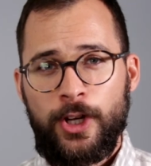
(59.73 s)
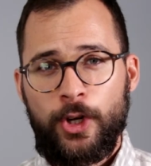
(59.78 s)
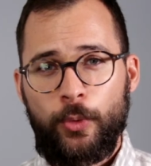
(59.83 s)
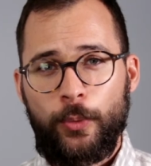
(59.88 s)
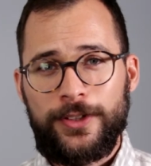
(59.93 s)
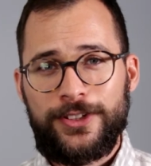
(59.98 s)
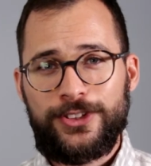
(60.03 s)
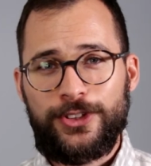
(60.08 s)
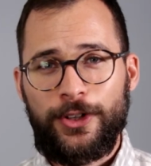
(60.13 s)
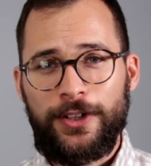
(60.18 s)

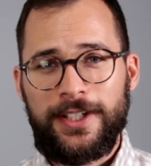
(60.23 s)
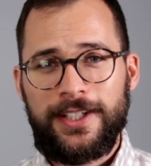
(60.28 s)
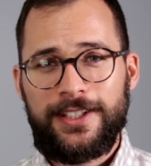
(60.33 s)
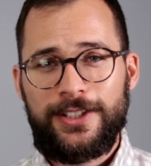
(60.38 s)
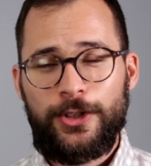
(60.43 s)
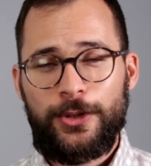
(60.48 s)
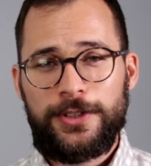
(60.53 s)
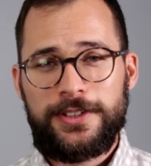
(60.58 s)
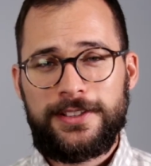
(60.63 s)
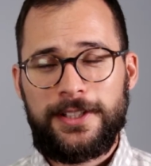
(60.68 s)
When starting a
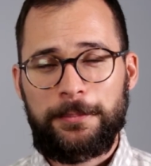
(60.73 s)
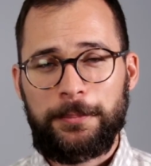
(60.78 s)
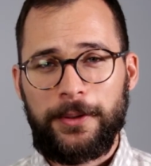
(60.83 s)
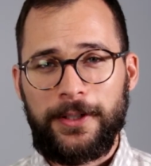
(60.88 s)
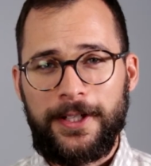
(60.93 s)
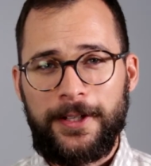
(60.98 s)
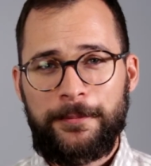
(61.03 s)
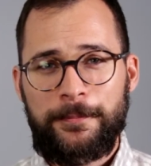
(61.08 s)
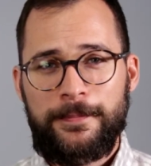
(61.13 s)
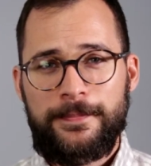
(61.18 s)
new
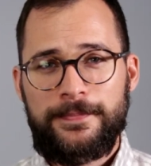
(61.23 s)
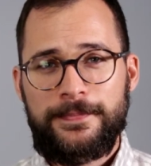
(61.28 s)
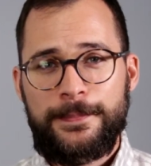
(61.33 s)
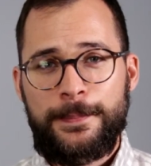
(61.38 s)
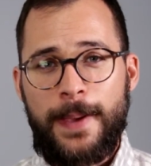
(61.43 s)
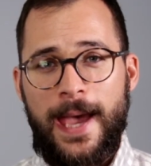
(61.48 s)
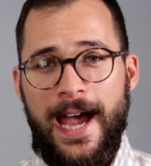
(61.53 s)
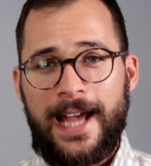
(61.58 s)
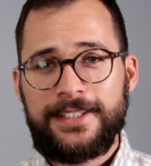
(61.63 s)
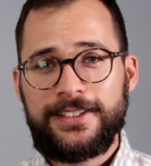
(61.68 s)
assembly,
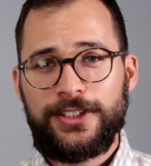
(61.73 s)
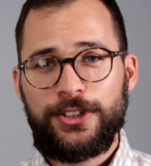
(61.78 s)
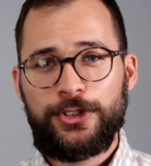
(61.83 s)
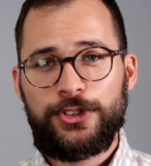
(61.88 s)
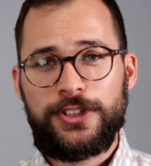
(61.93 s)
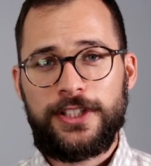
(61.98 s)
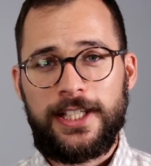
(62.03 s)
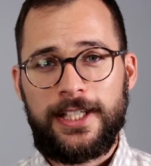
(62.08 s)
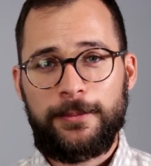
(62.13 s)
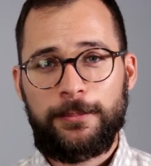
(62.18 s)
ask your
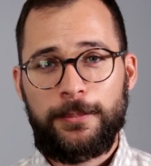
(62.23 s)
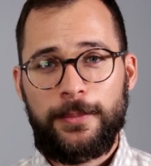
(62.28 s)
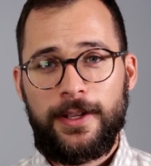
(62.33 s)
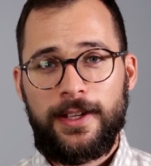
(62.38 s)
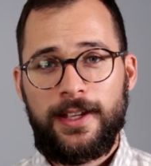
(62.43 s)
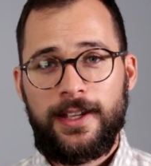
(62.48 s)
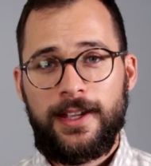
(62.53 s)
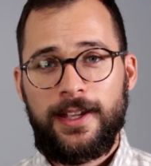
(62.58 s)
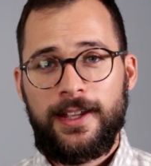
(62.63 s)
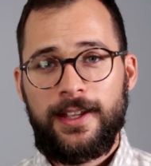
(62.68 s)
team
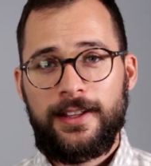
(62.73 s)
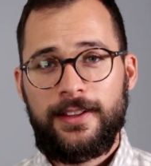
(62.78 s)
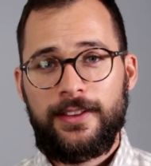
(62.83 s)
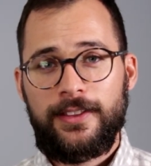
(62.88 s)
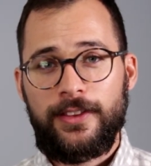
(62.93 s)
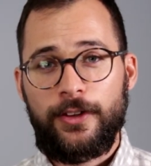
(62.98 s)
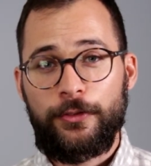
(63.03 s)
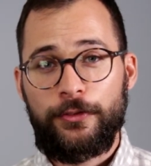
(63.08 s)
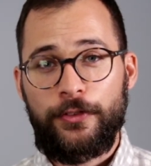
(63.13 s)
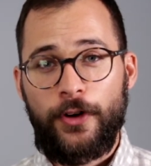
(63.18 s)

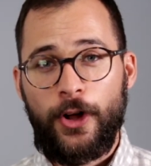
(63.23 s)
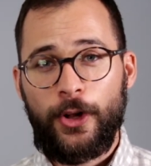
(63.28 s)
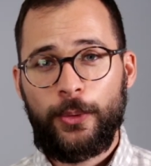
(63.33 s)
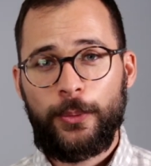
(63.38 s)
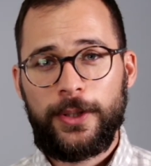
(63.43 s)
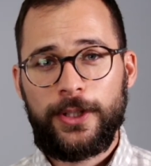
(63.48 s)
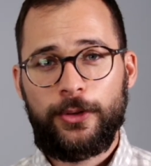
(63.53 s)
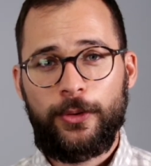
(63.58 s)
the following